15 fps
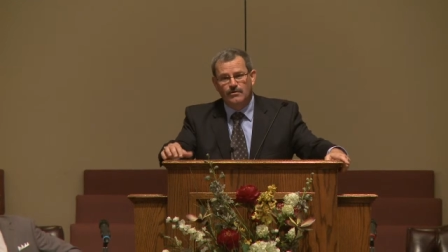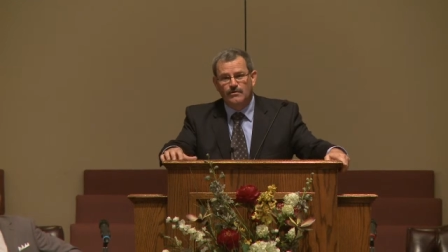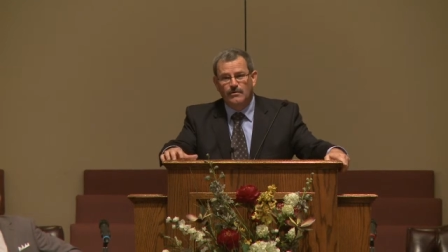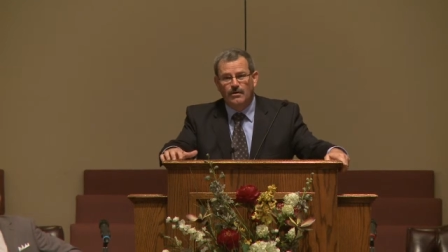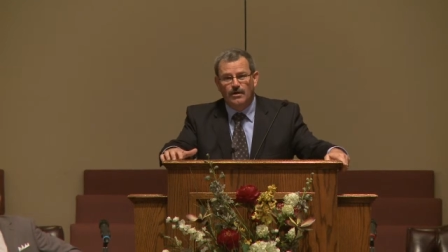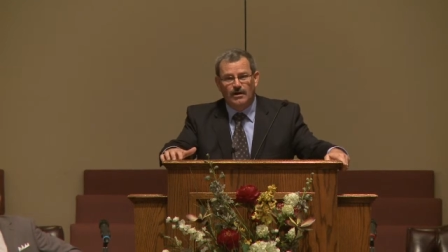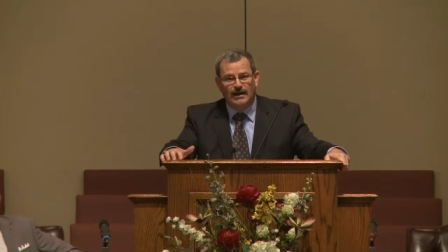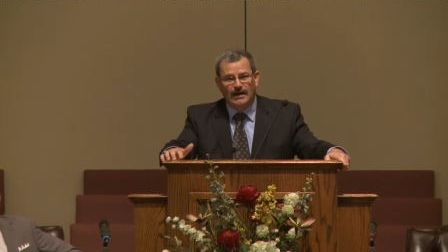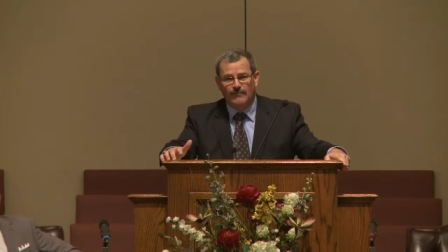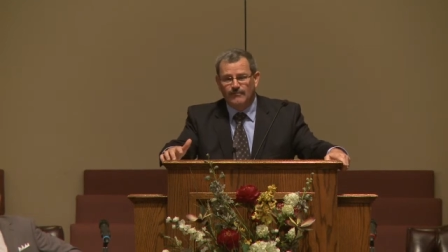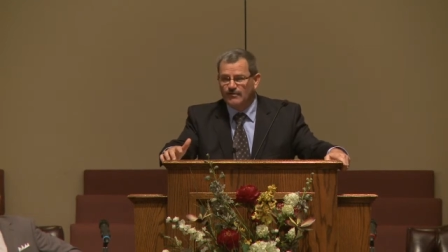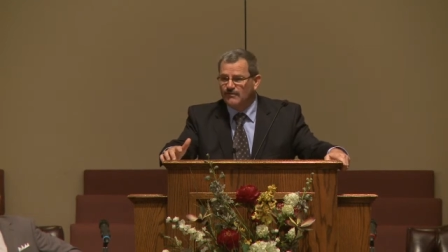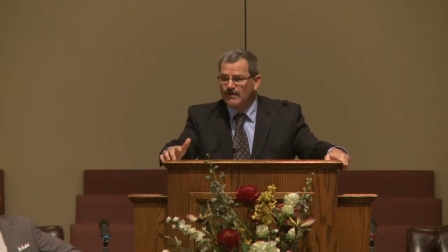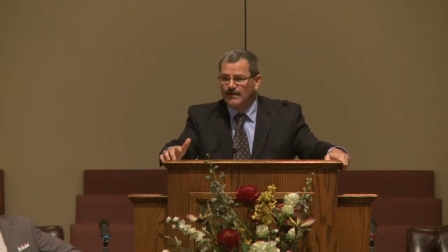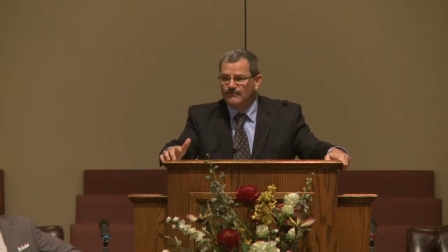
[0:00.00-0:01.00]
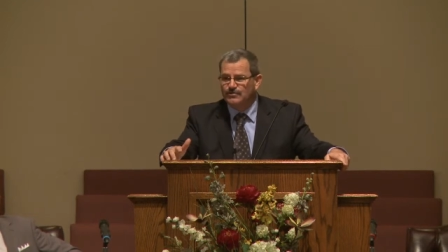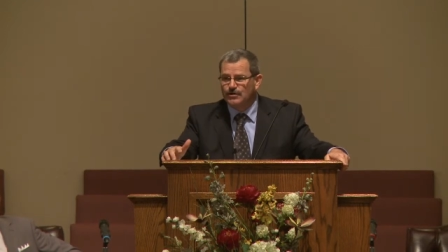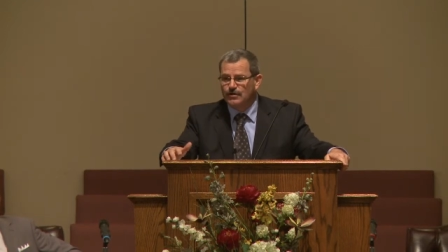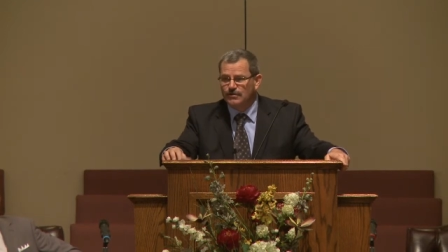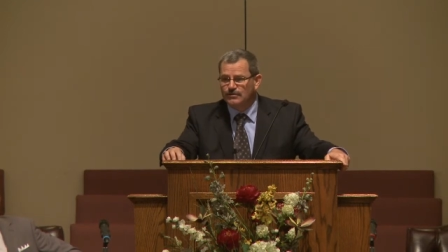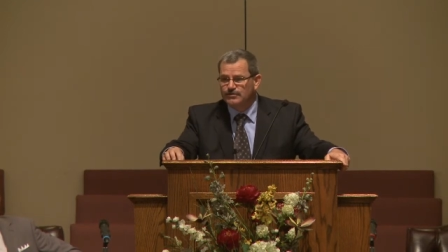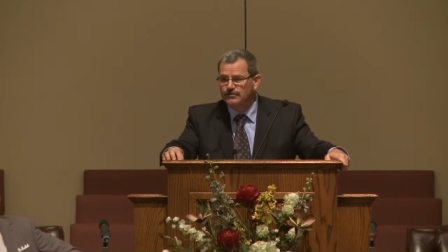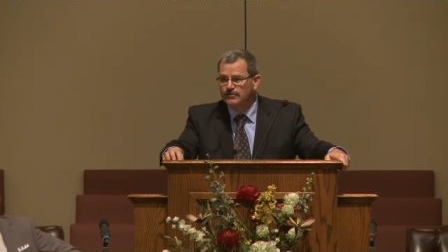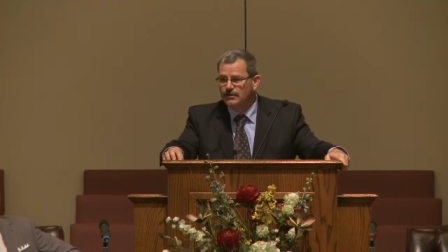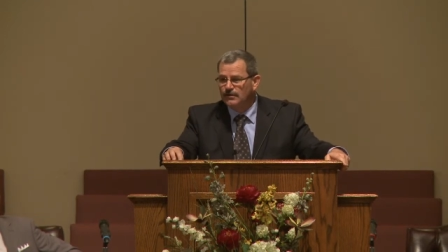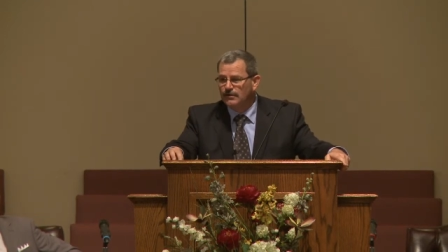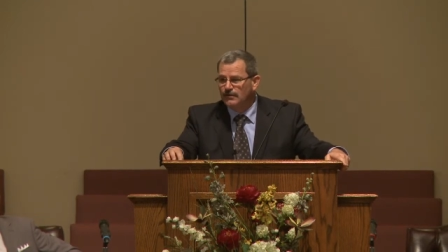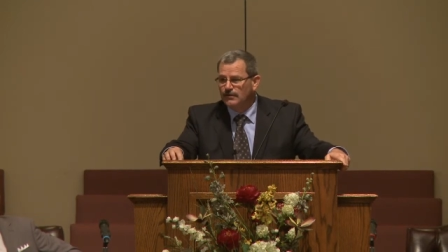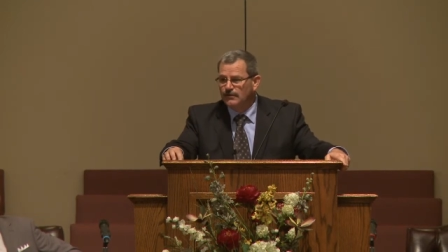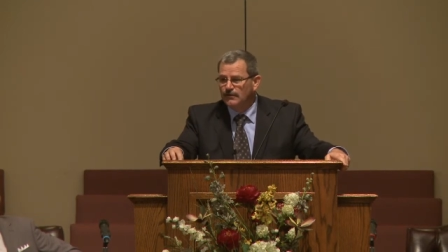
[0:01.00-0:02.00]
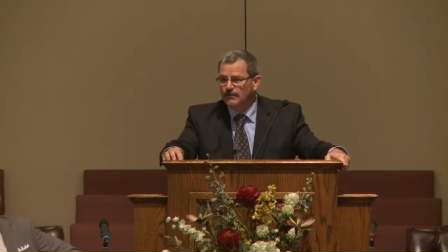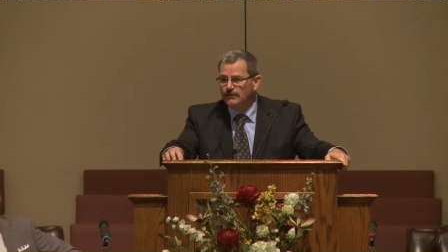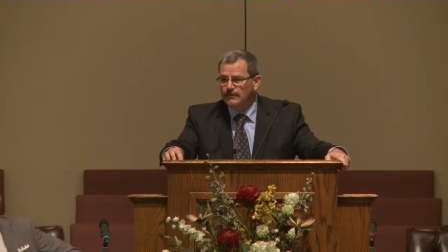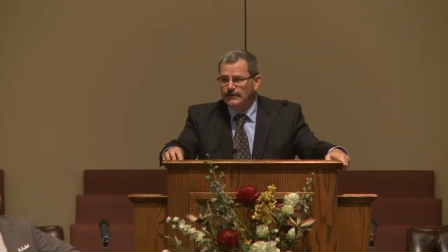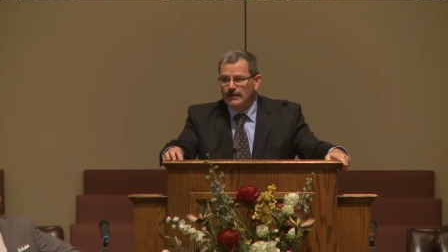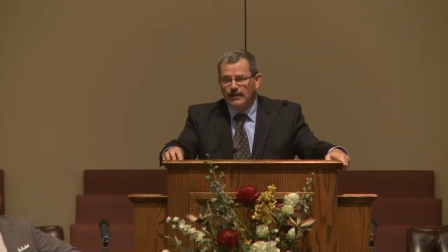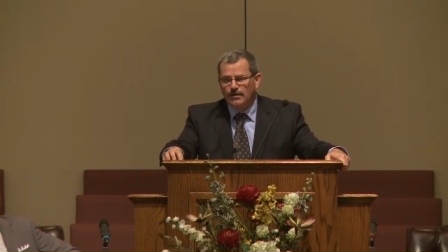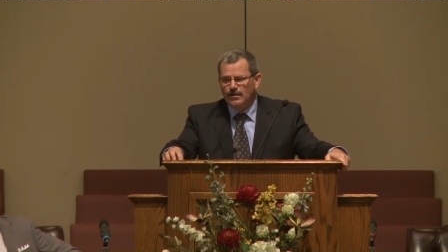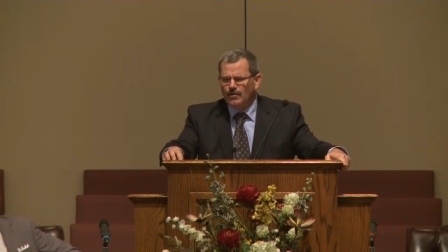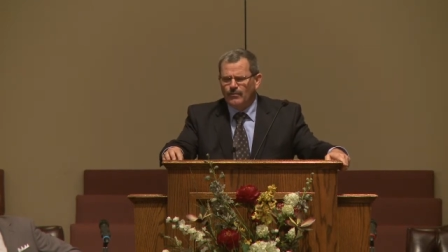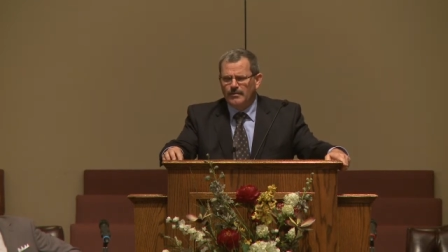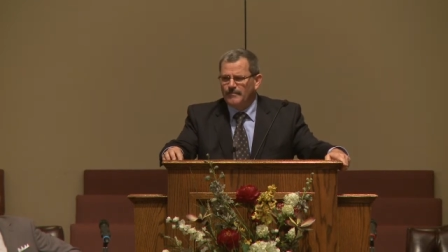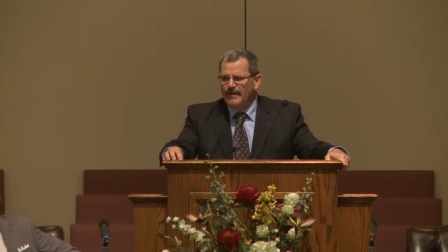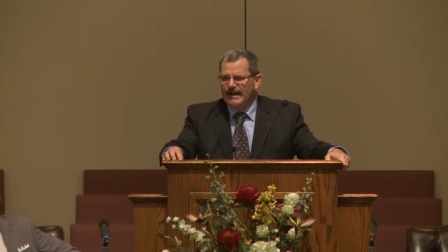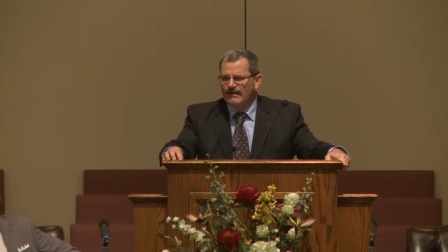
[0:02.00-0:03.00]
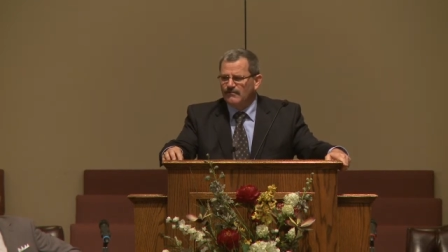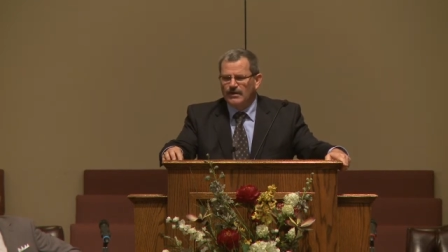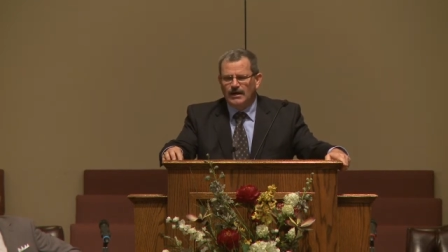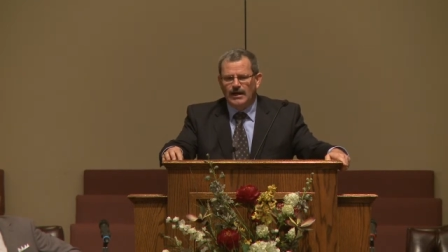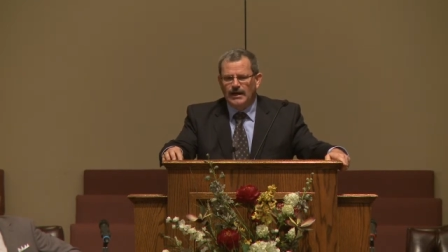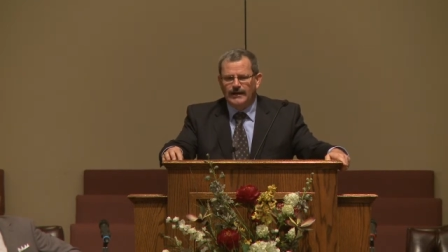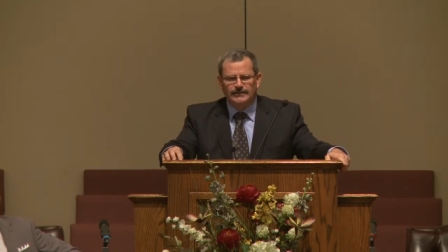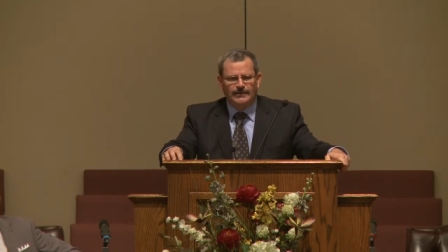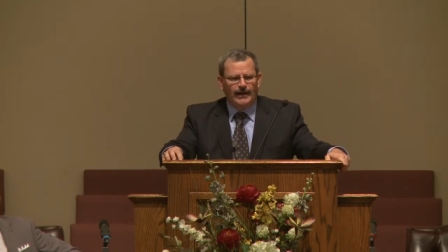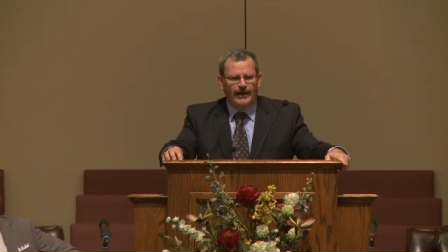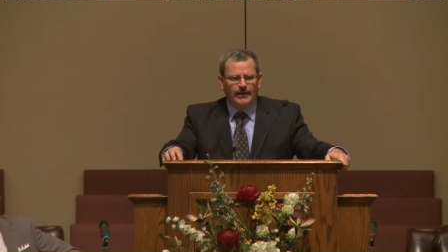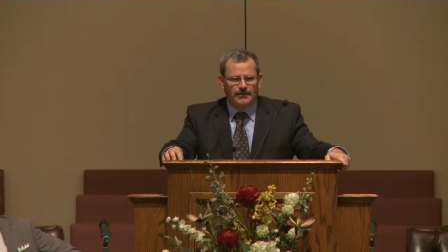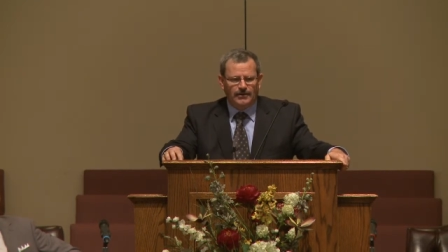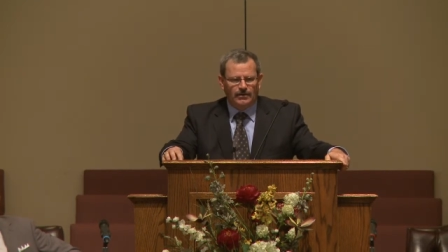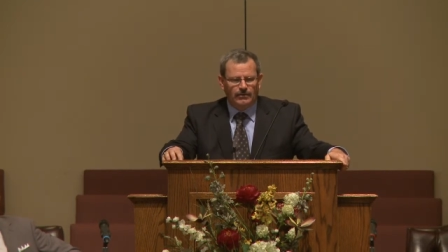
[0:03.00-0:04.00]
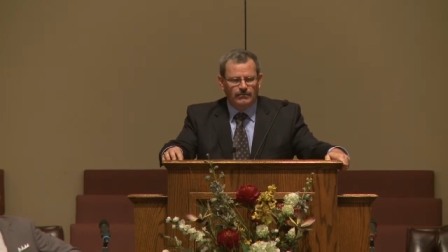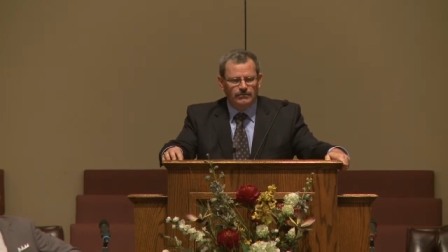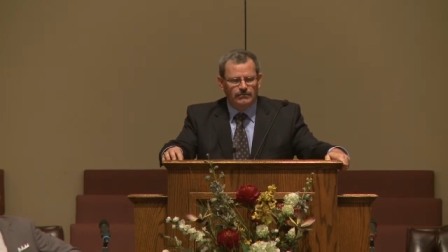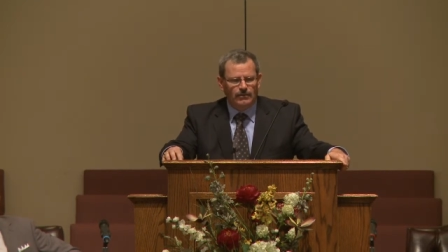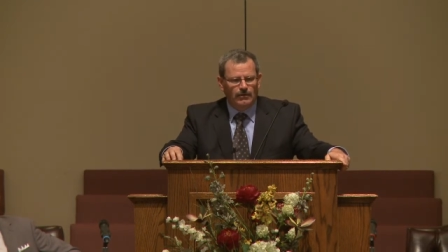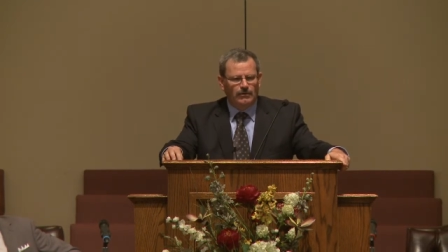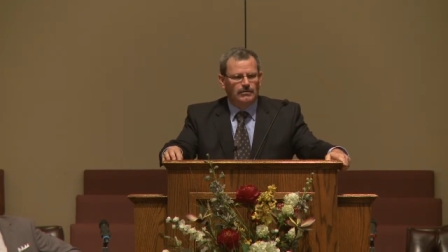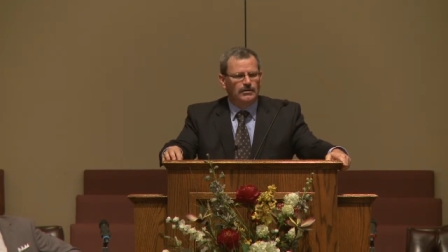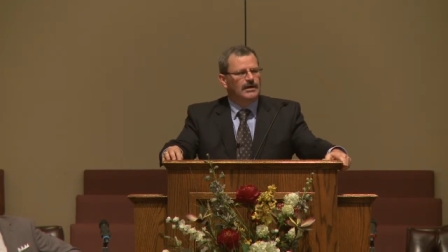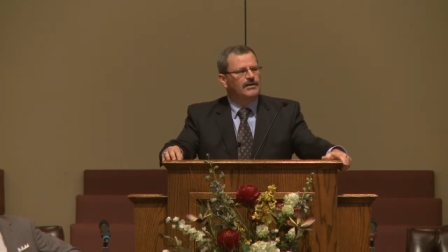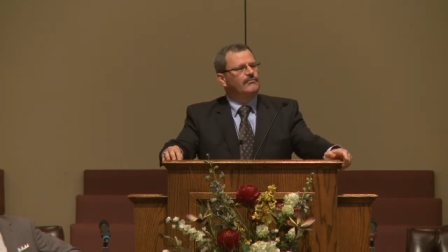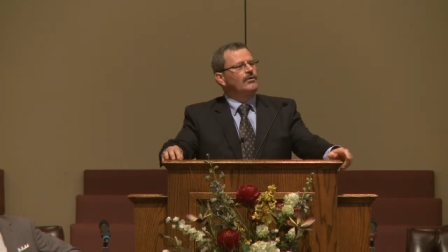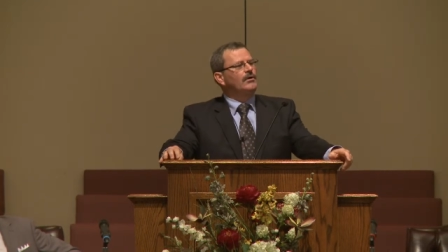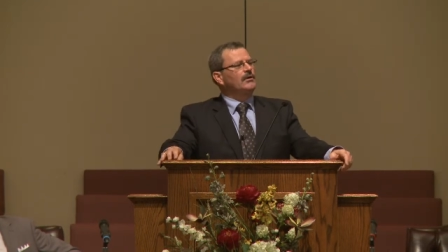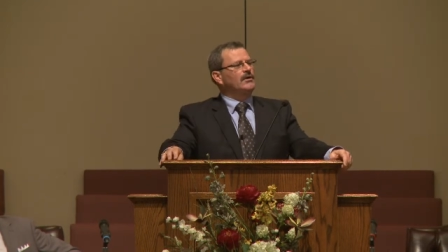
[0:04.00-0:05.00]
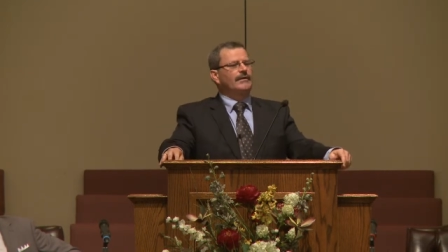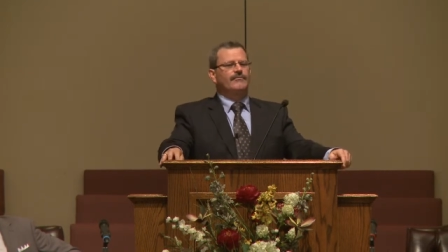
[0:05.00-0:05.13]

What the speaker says: oil lamps. Let's have church. Down there, no one bats an eye at that, you know. Oh, I have oil lamps